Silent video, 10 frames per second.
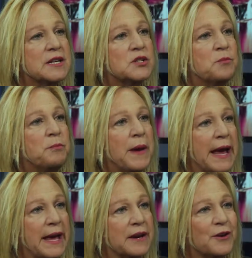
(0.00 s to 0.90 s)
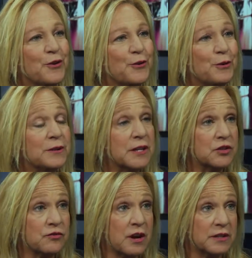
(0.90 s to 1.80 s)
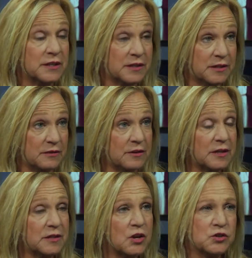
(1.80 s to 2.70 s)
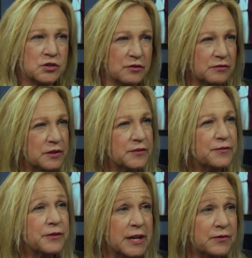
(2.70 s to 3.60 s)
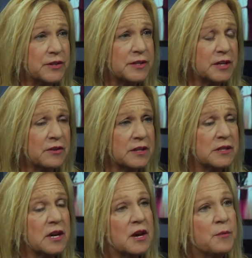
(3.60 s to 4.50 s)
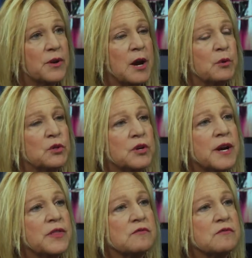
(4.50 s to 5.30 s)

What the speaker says: to ban all electronic cigarettes, certainly the flavored cigarettes, but I will look at the